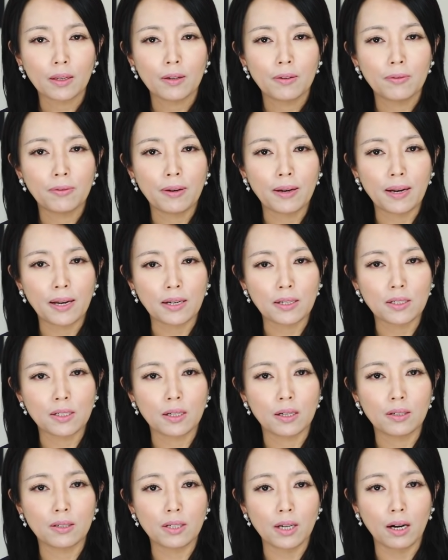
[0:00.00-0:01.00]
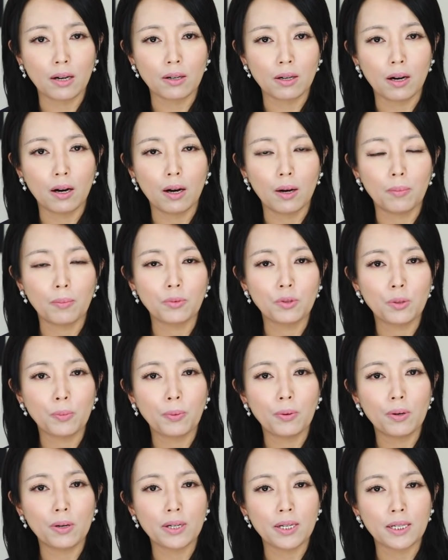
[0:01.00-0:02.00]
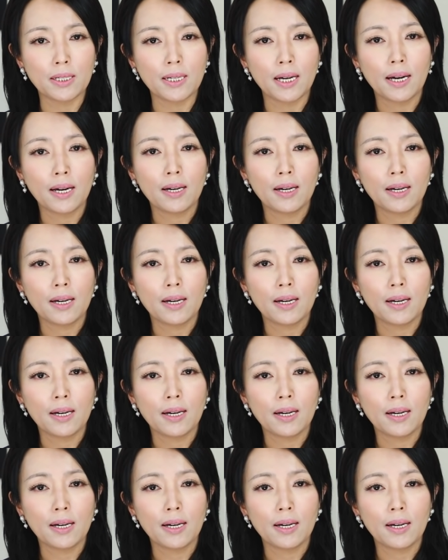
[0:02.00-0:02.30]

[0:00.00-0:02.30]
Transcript: Phoenix.com reported